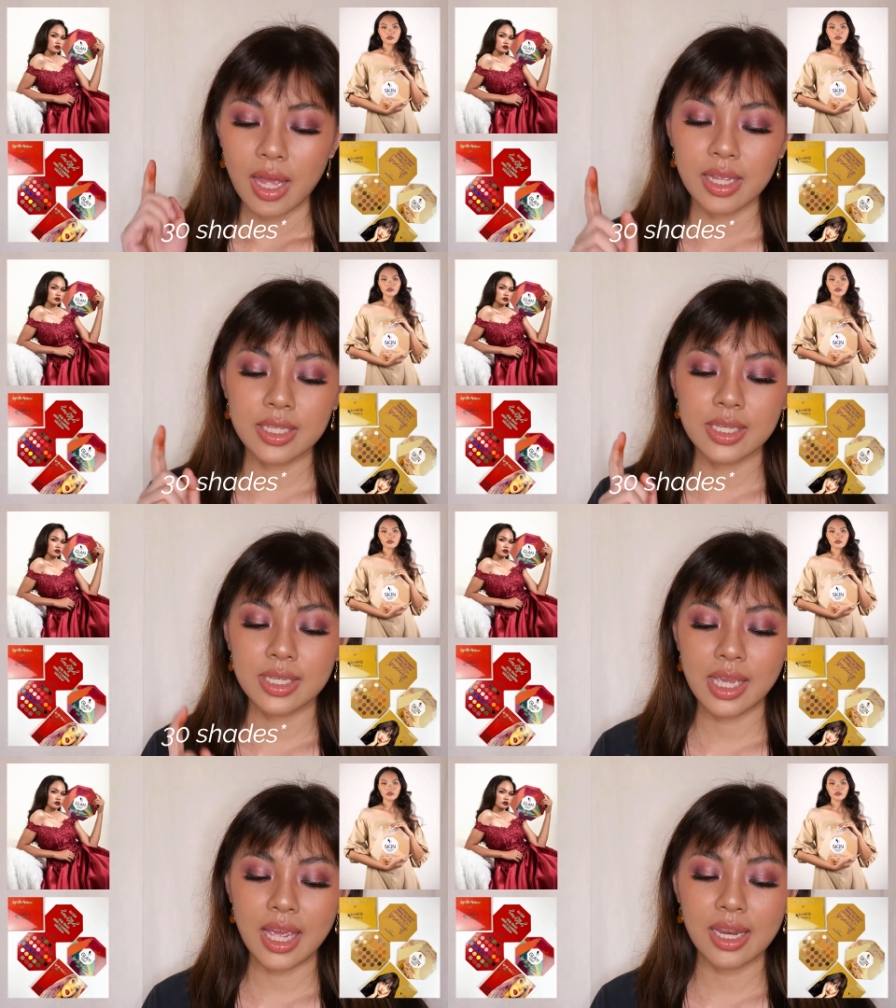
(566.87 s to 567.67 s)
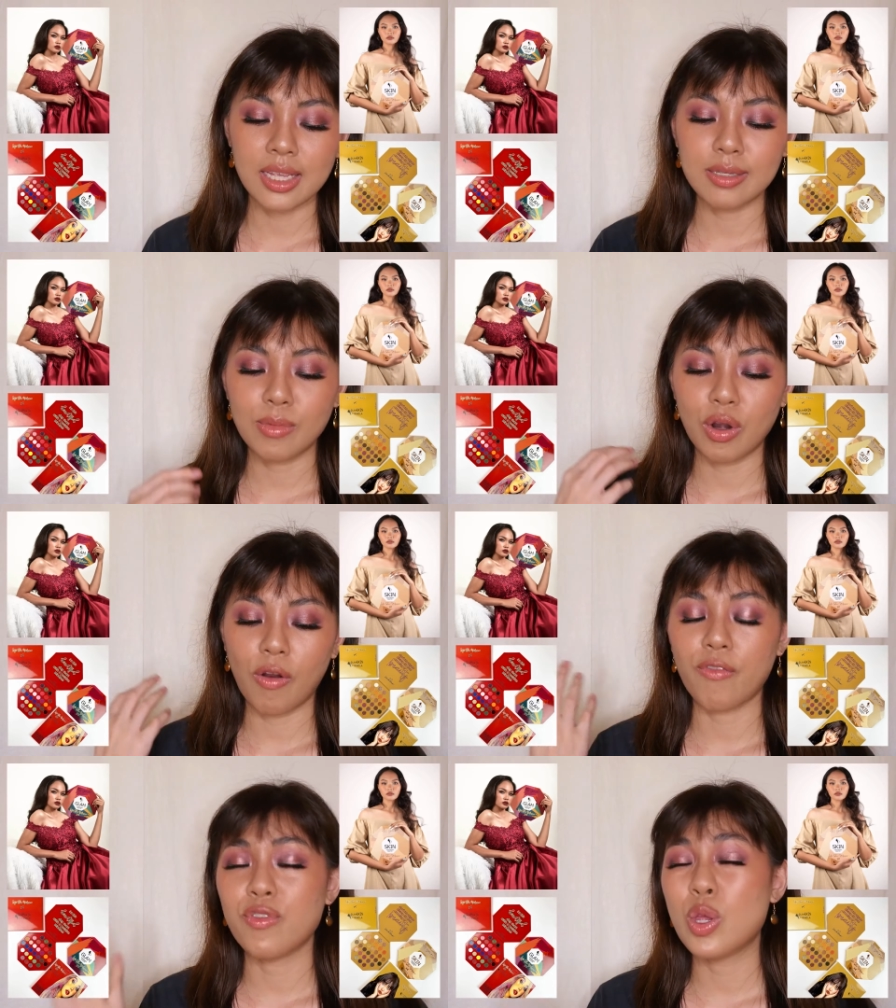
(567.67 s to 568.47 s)
And then sa skin, it's more
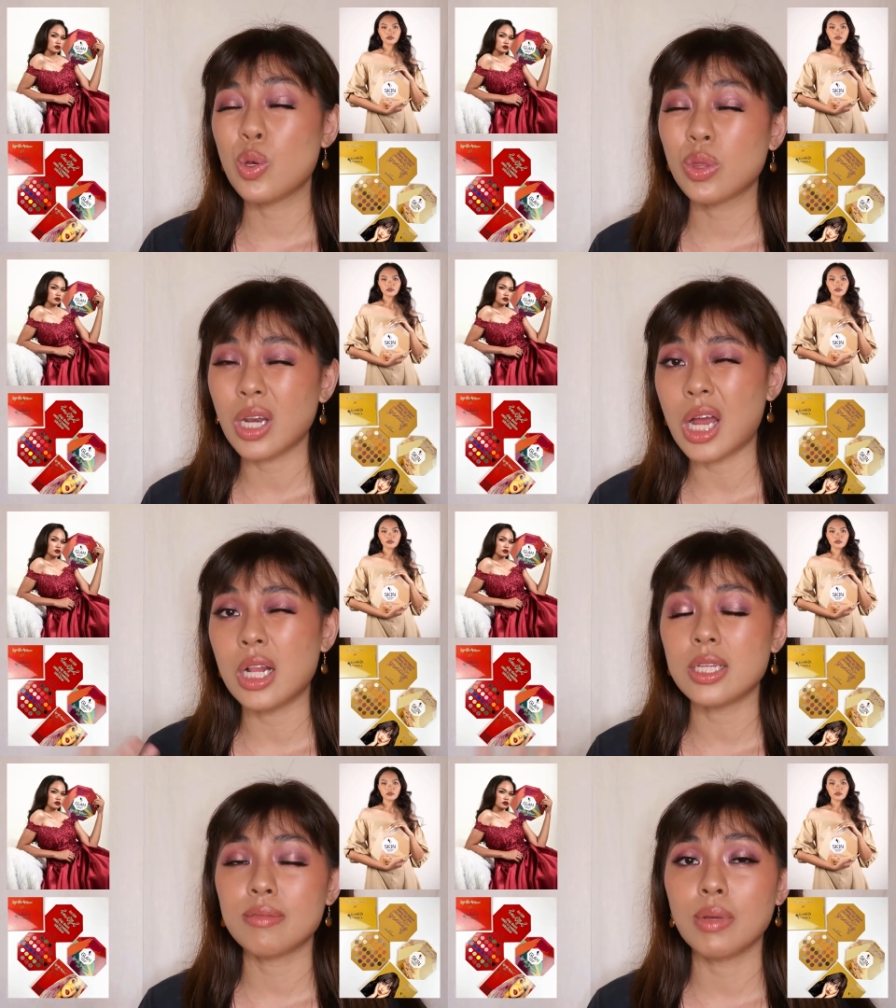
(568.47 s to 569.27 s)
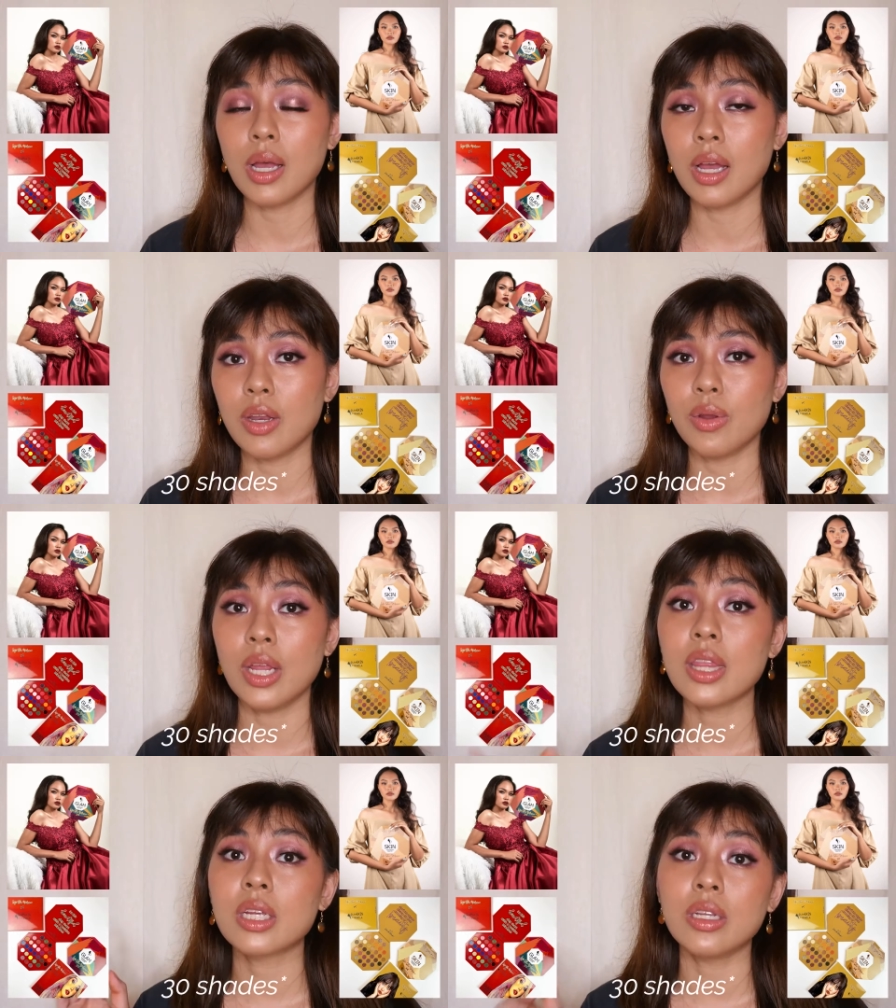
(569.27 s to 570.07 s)
of neutrals, mga ganun.
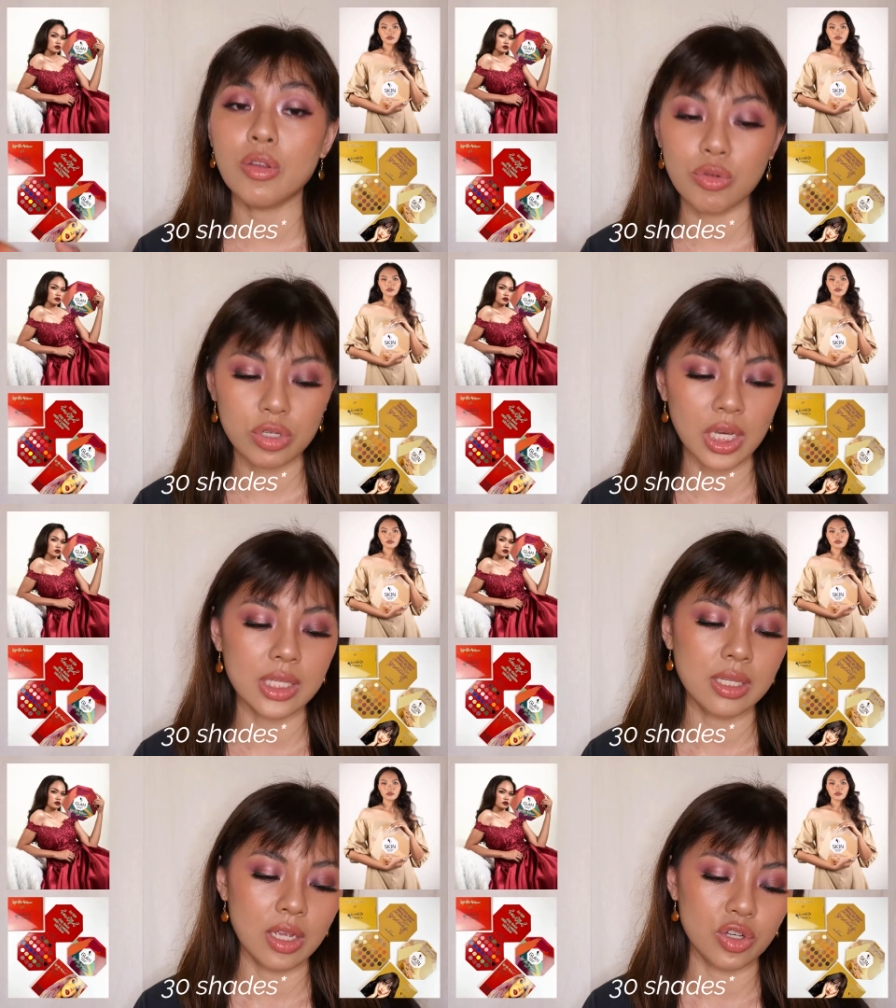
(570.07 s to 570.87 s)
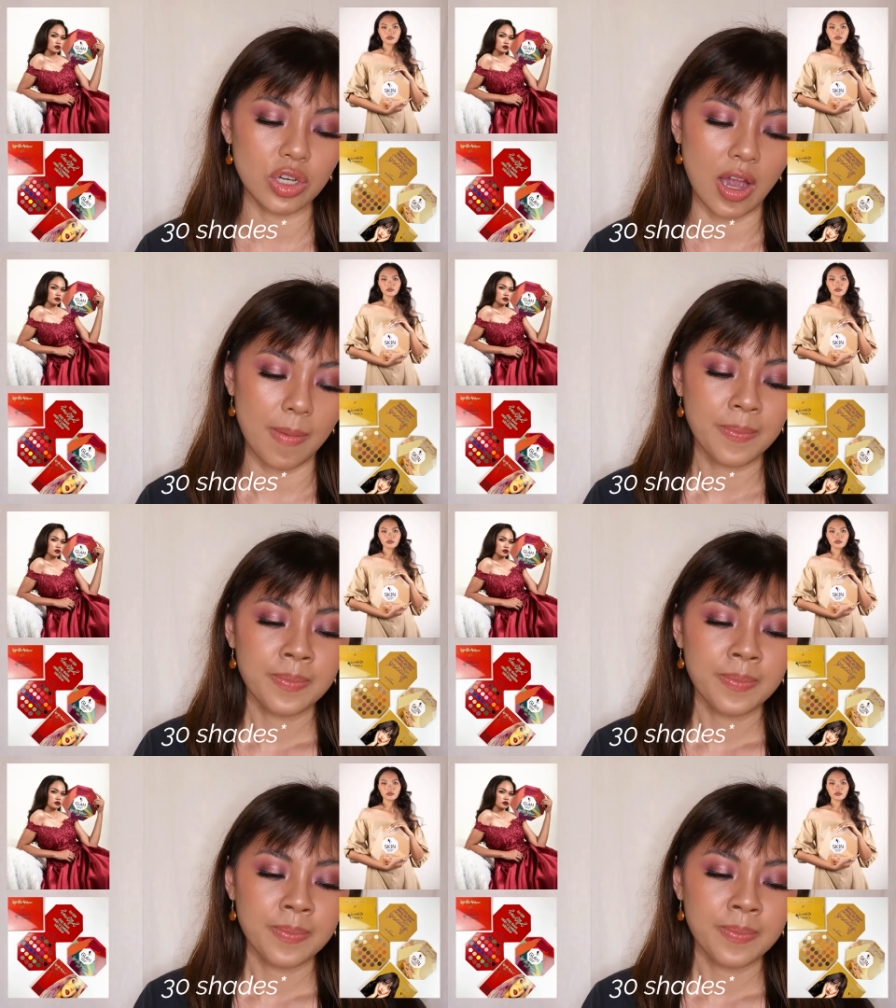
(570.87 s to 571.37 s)
And 32 shades din siya.